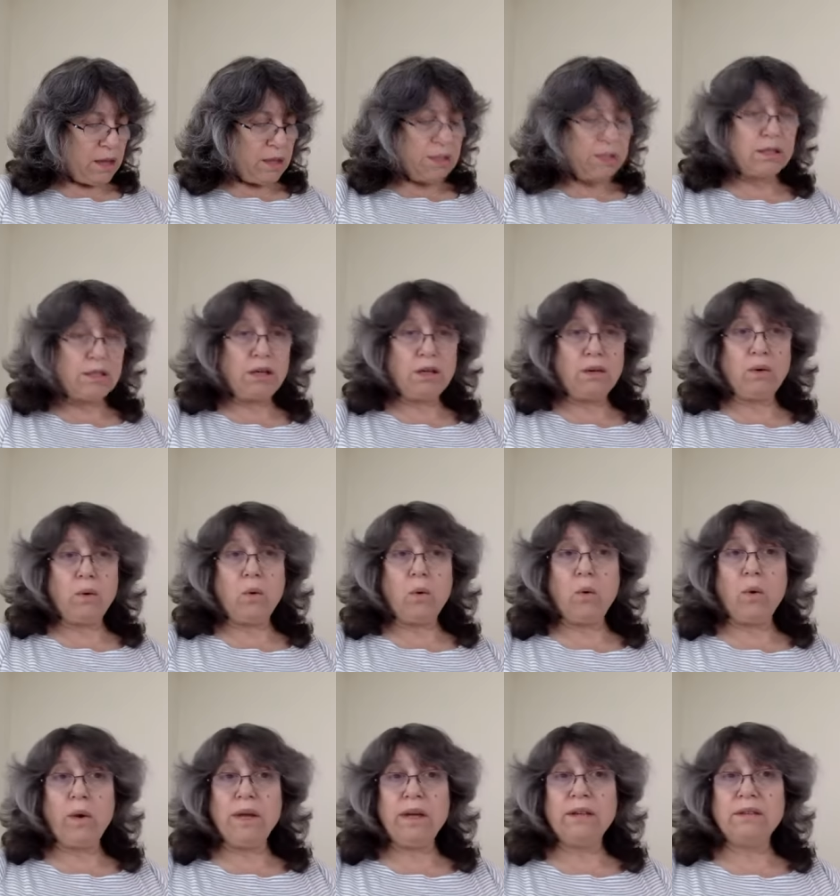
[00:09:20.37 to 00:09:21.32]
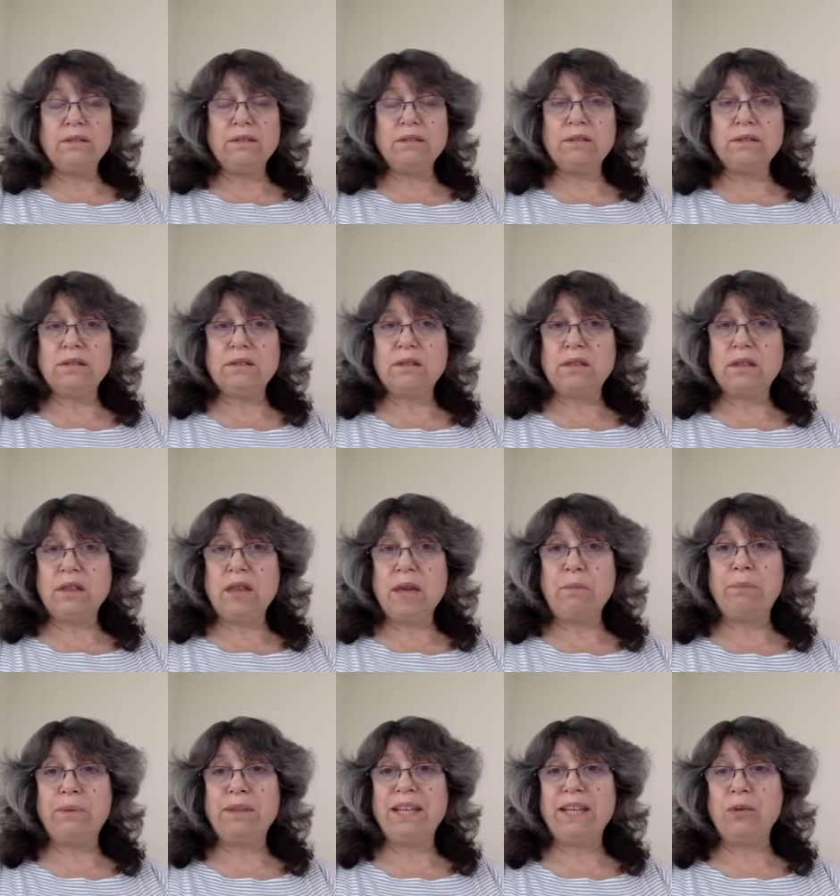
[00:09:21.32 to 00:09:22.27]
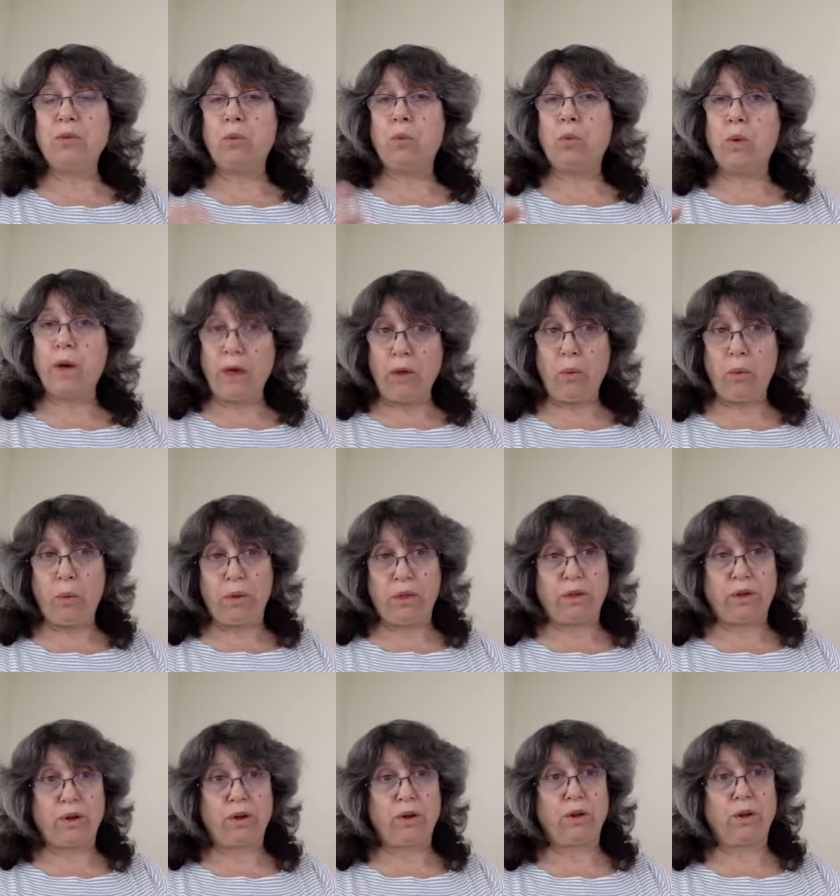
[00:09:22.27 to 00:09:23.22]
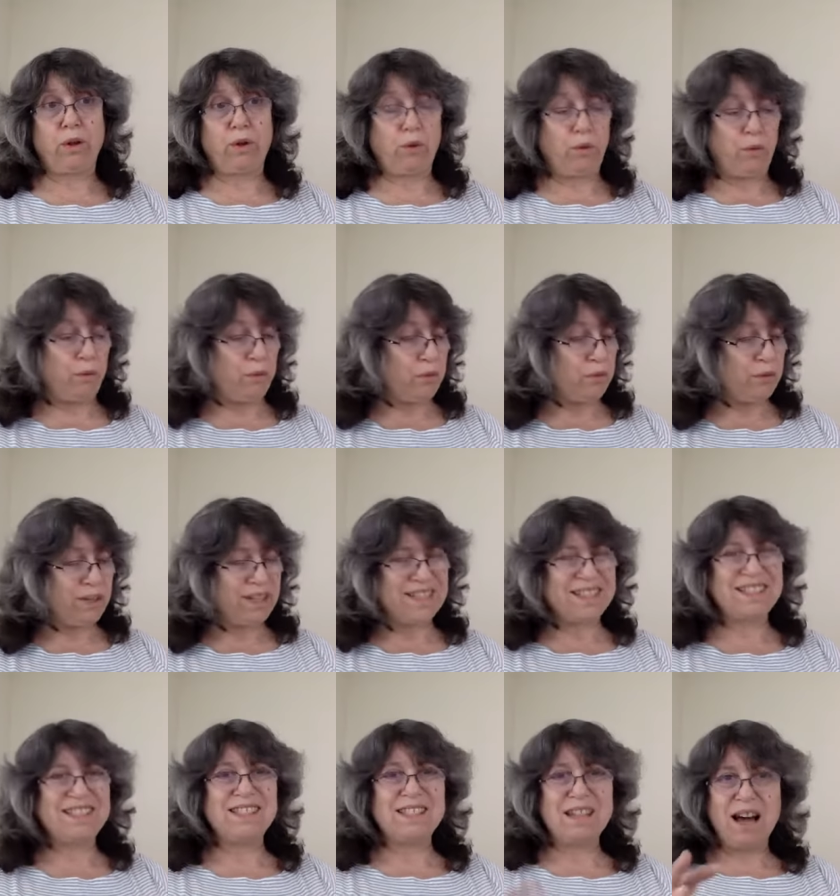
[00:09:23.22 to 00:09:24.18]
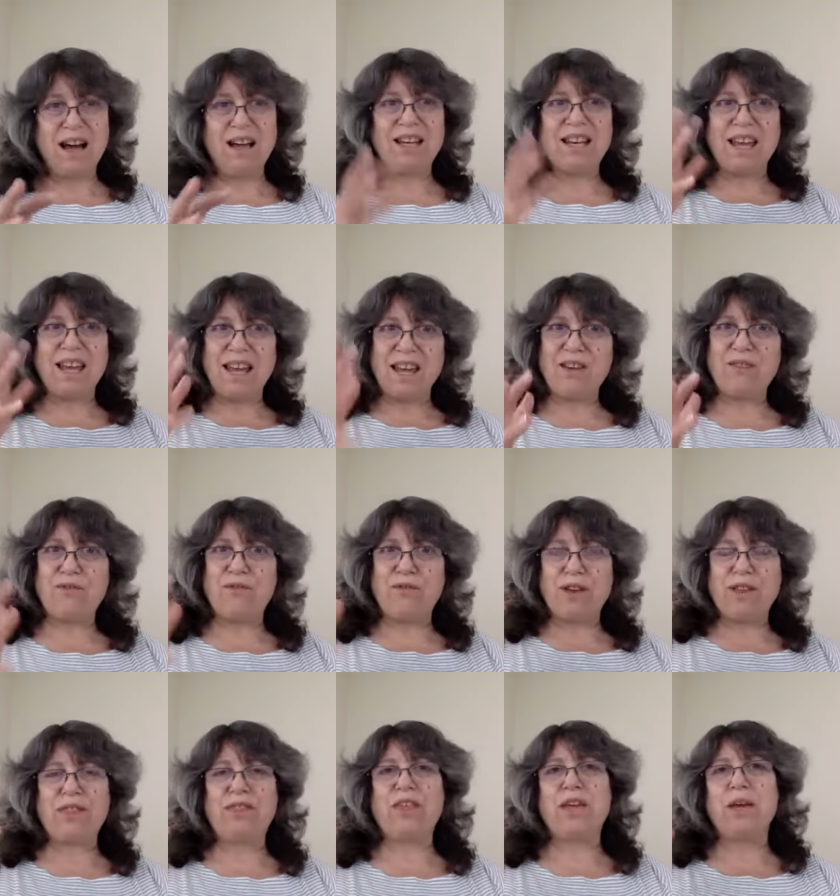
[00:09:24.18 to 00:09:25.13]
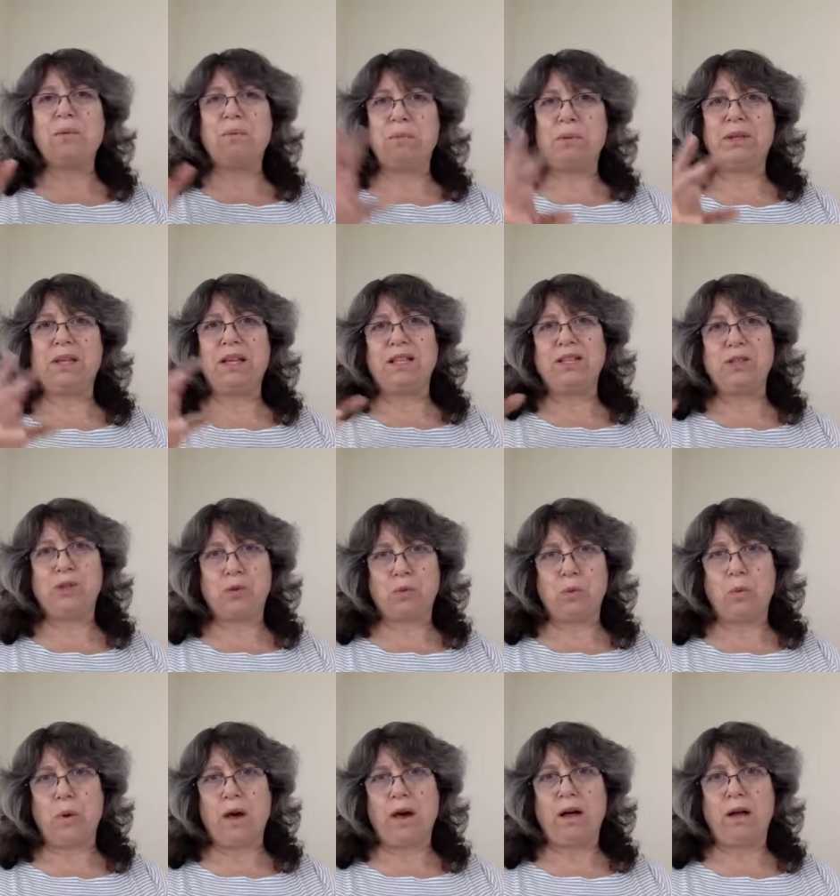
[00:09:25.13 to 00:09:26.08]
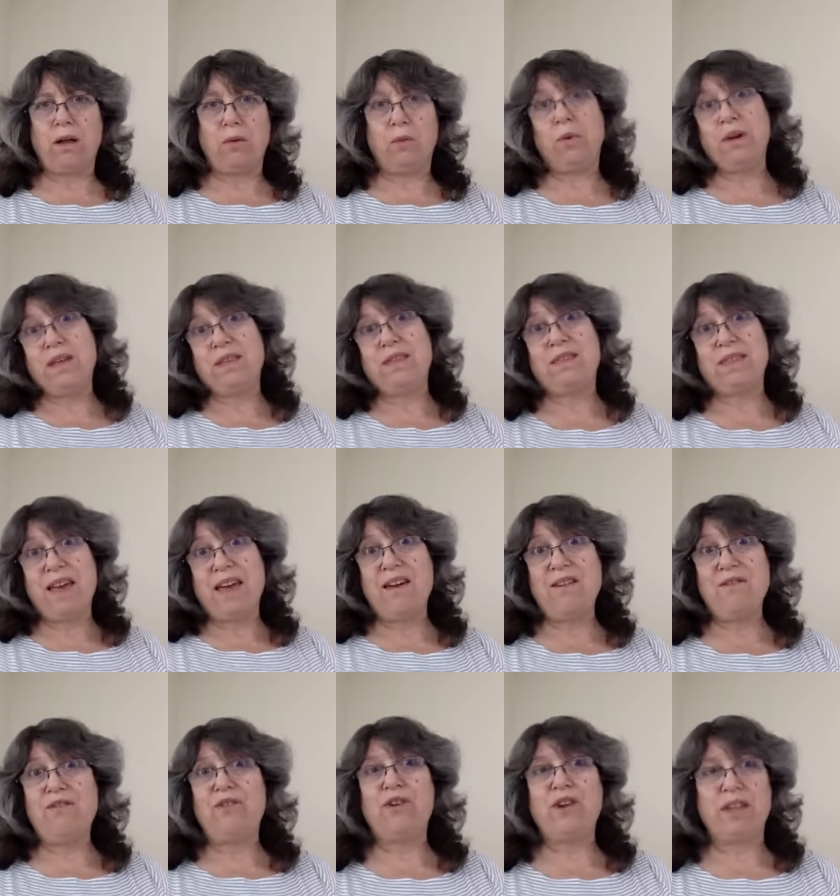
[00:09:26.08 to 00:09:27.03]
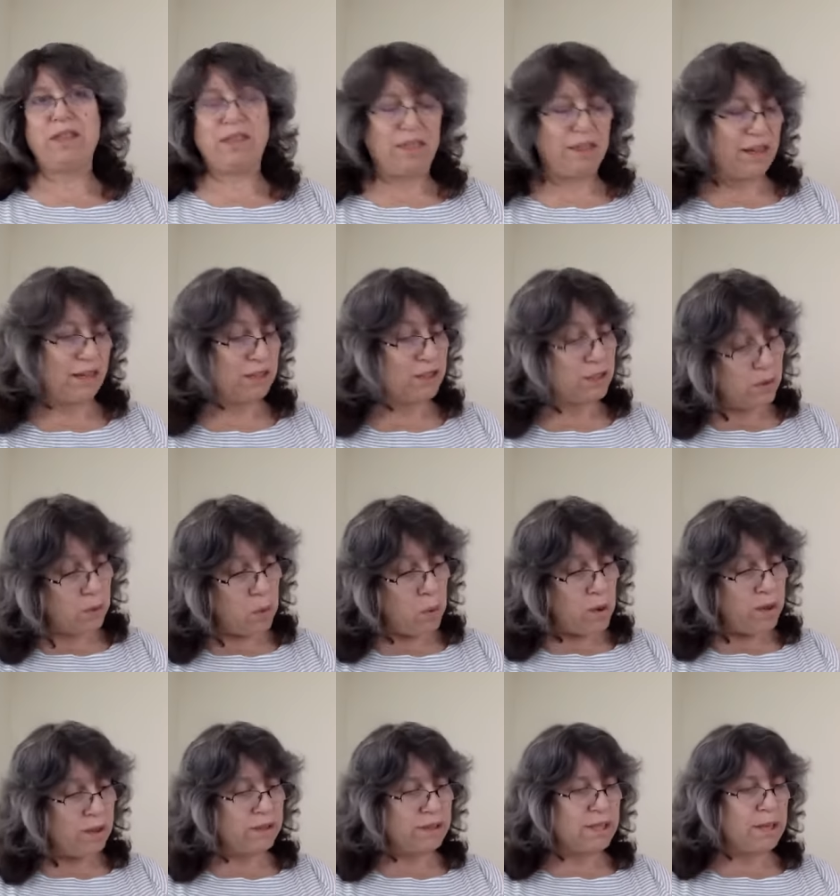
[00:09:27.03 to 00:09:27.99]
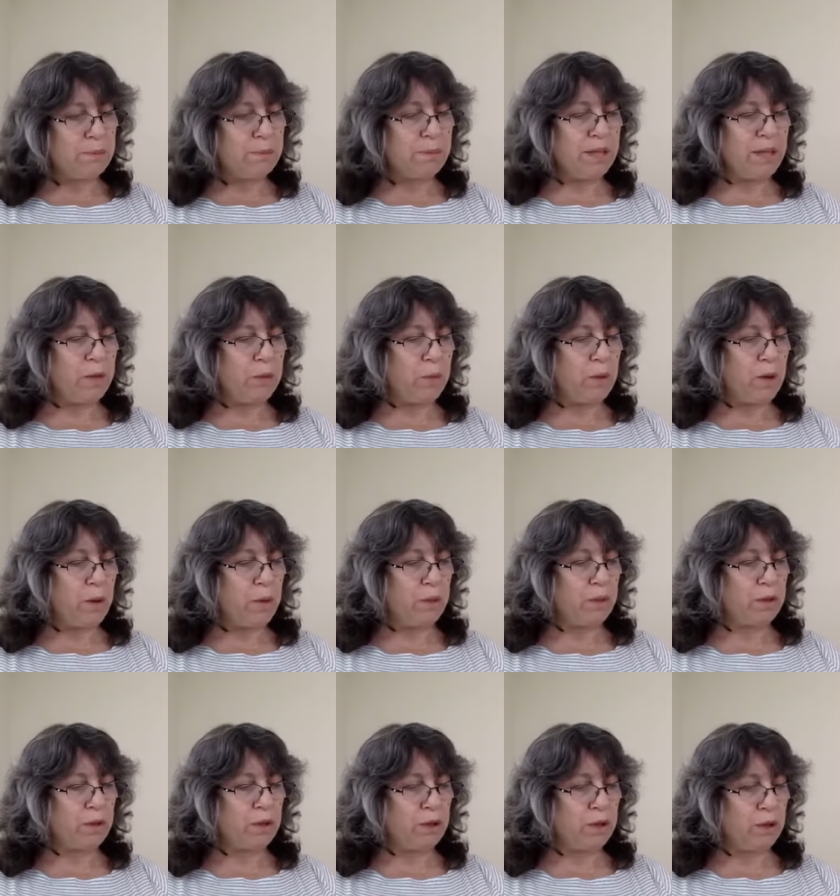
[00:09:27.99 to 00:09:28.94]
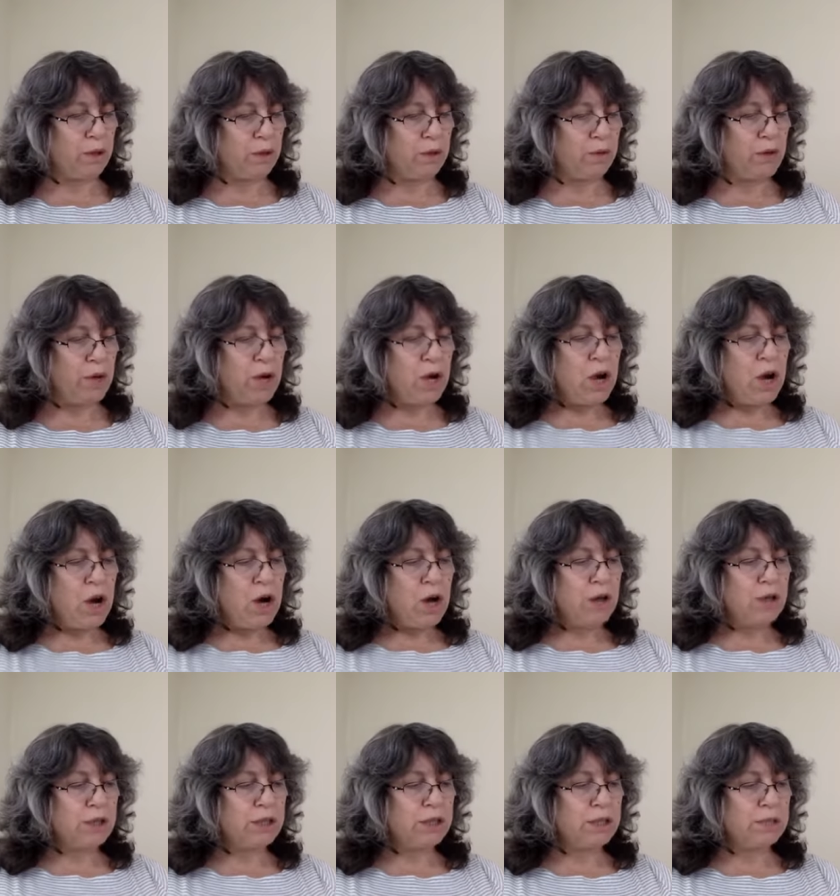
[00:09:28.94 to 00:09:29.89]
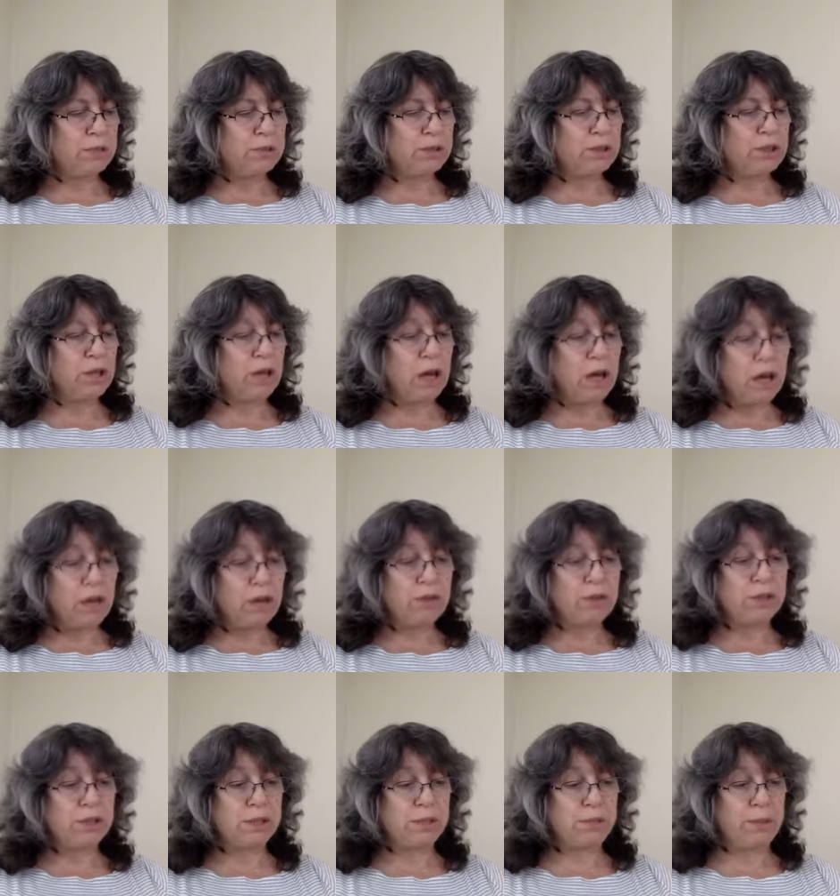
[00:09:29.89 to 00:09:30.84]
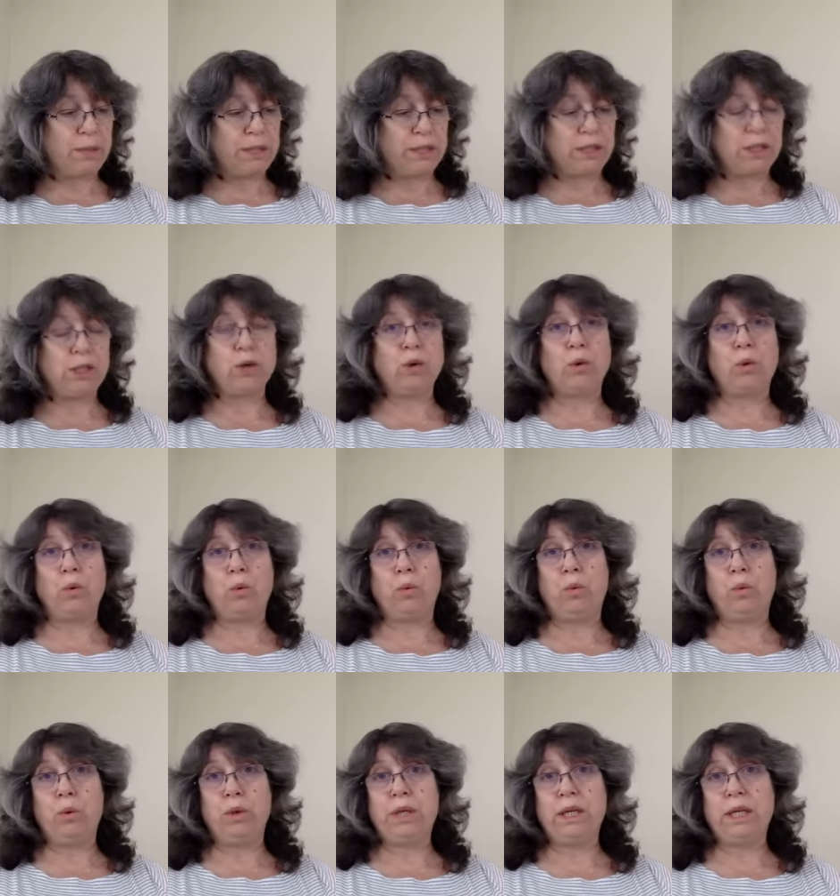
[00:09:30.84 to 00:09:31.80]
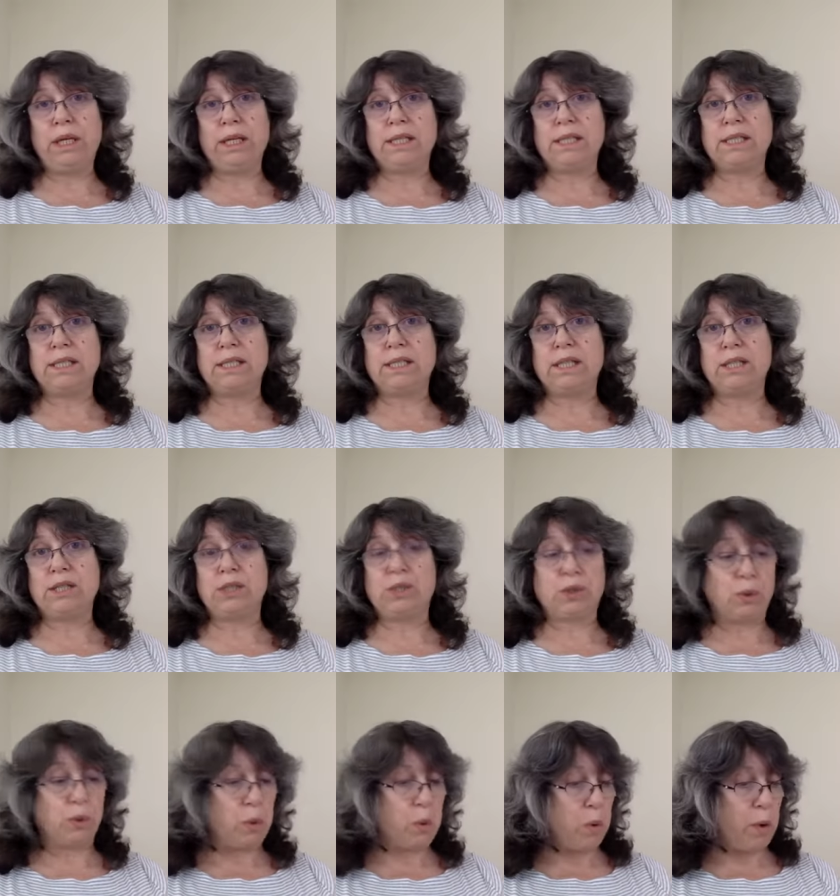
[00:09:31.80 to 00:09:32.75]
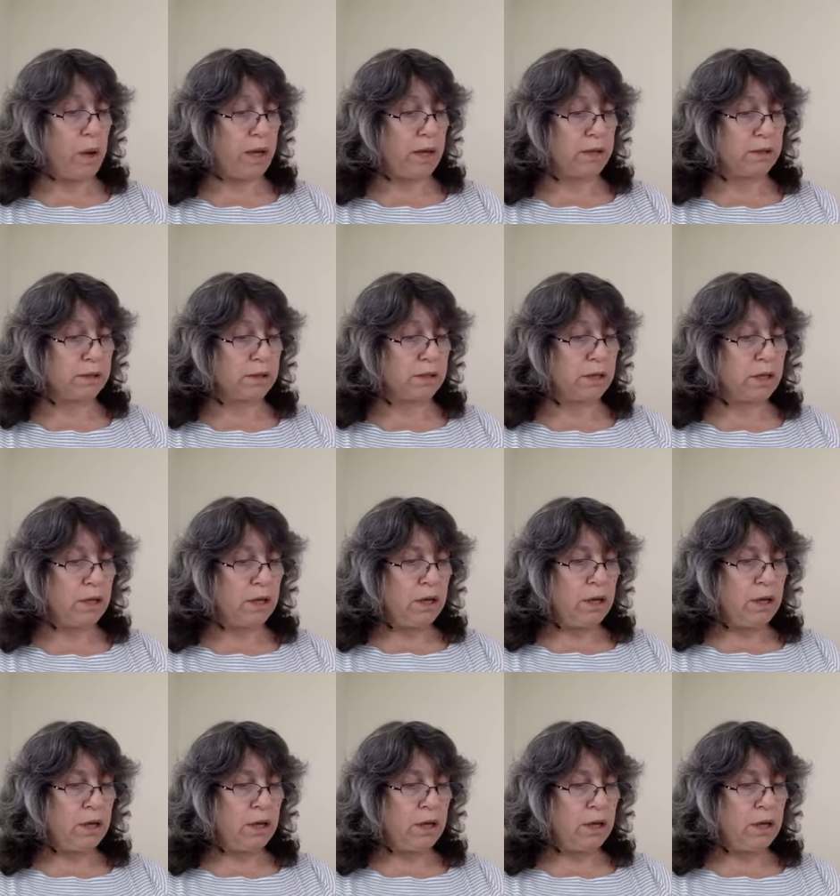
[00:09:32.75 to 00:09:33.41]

So oils that blend well with clove, because not everything blends well with everything. So oils that blend well with clove are similar to other spicy or woody essential oils.